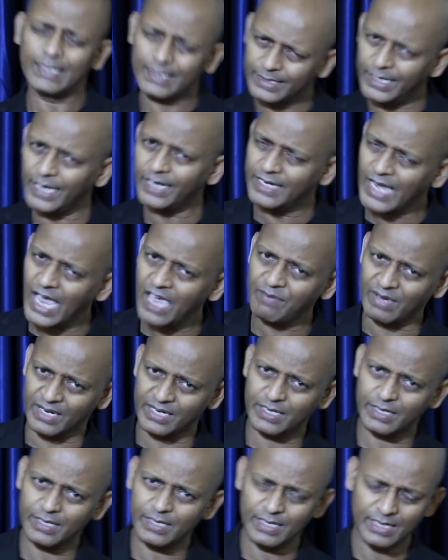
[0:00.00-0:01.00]
King
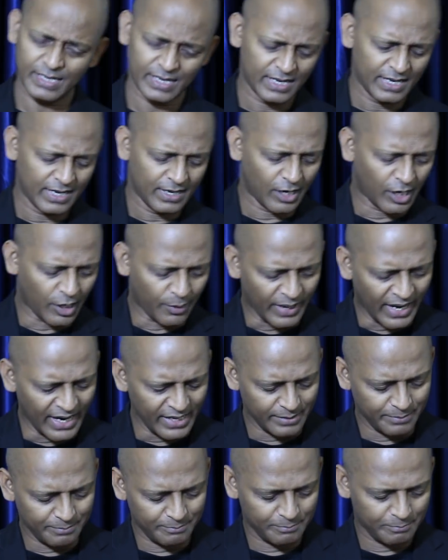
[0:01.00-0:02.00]
David. All right?
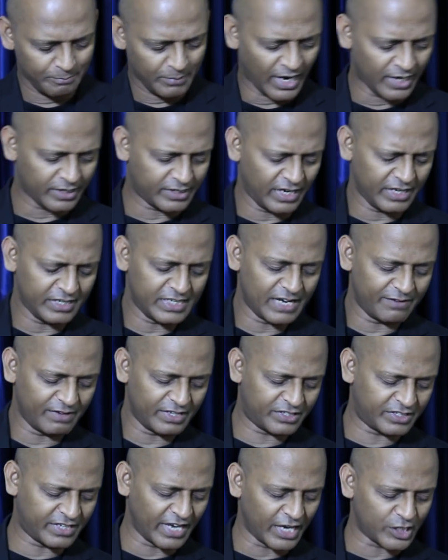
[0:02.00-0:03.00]
And King
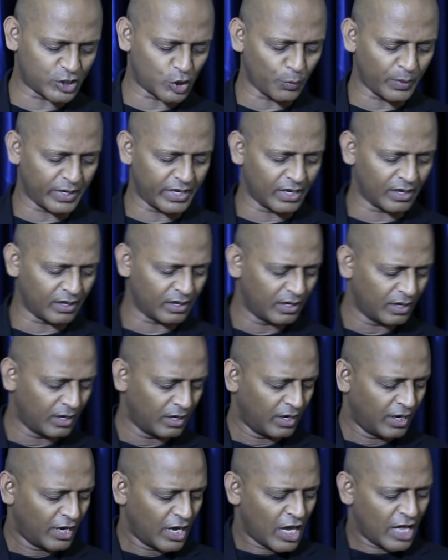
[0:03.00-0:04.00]
David says over here,
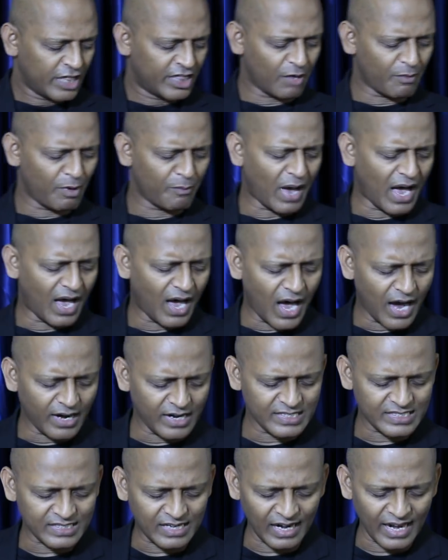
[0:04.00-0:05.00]
"Therefore my heart
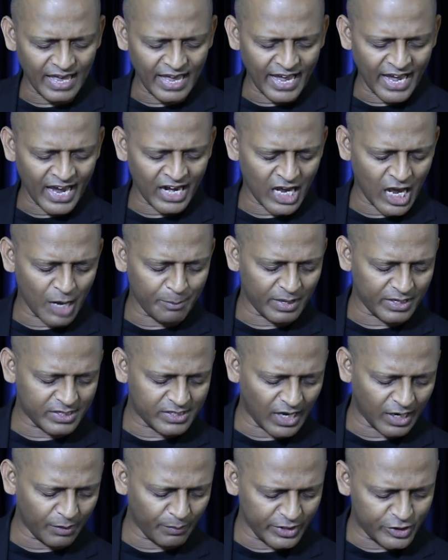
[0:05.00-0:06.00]
is glad, and my
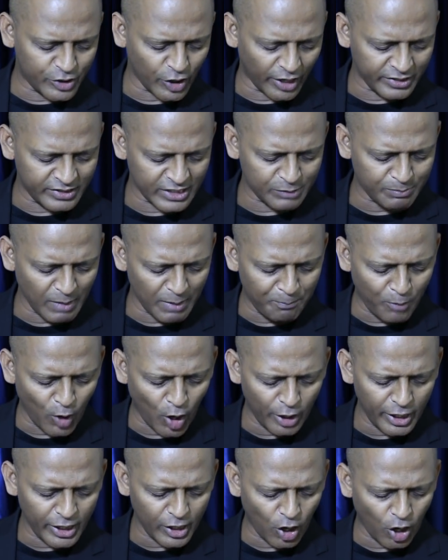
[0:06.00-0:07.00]
tongue rejoices, my
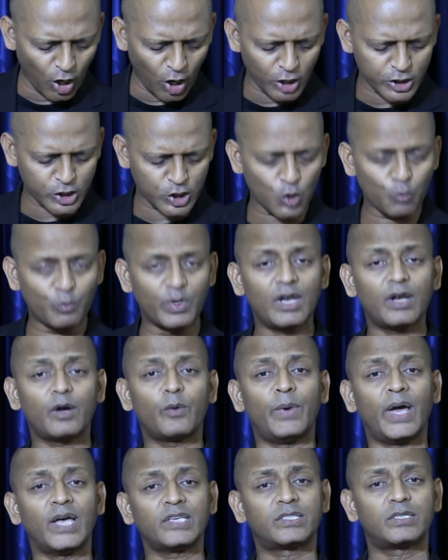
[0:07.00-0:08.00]
body also will
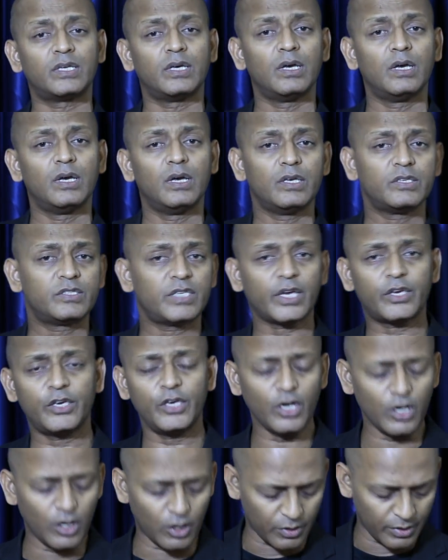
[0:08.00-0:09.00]
rest
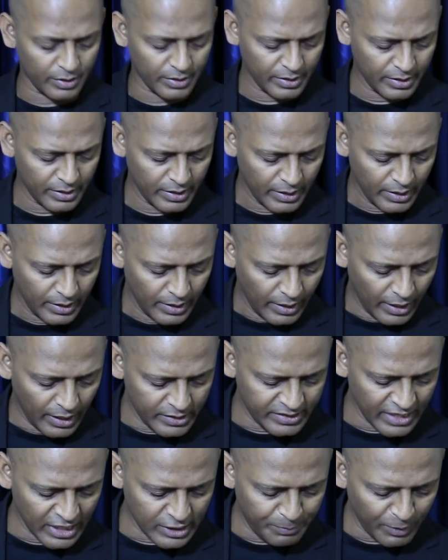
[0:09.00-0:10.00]
secure." It
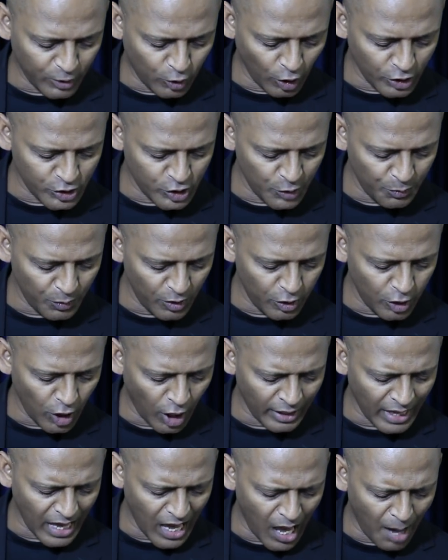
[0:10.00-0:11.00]
says, "Because you will
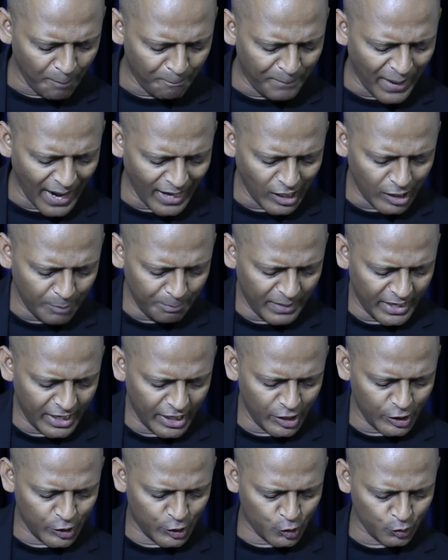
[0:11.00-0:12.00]
not abandon
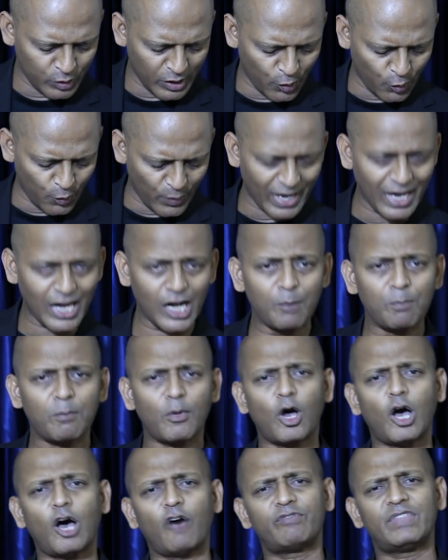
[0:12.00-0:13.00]
me to the realm
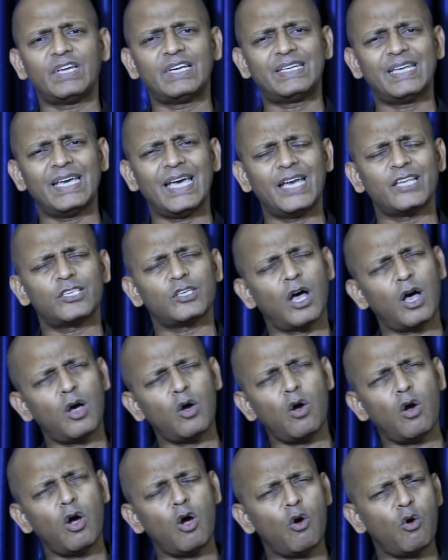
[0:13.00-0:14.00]
of the dead."
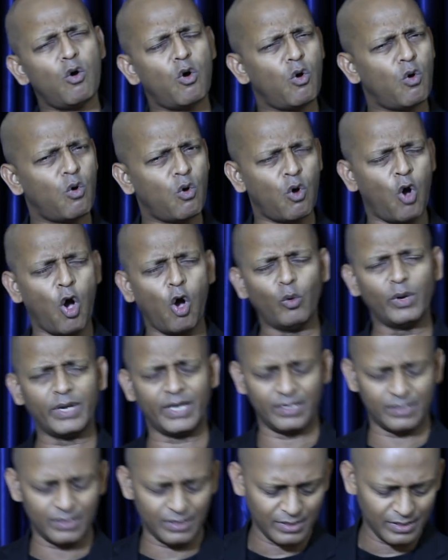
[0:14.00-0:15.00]
Hold it.